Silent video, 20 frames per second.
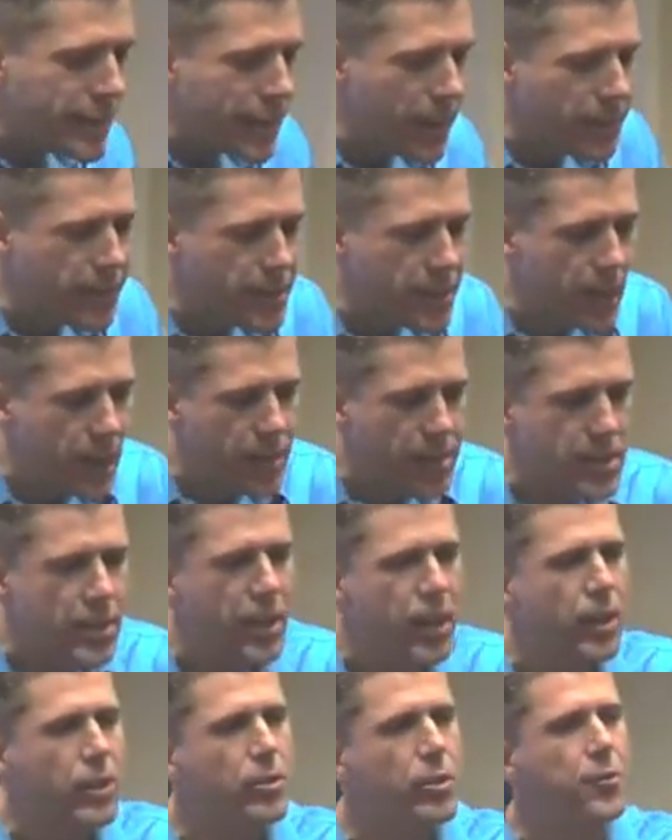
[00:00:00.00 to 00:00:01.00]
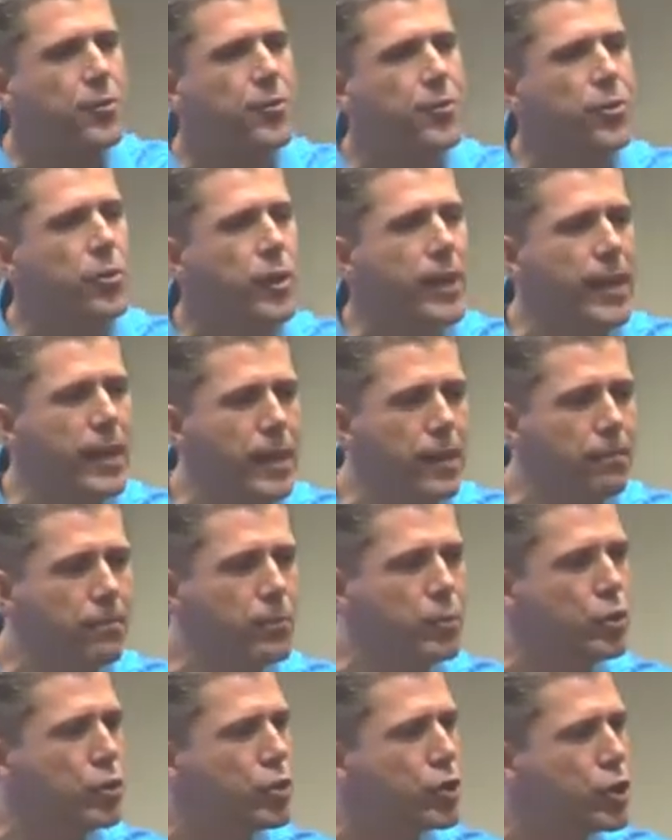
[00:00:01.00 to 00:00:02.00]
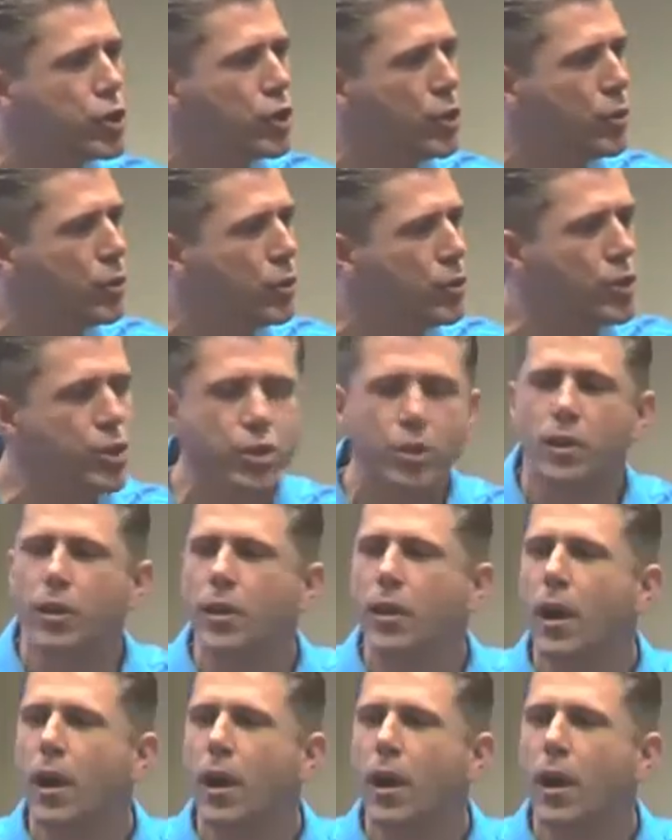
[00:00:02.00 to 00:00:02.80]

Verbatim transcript: gives us the freedom to choose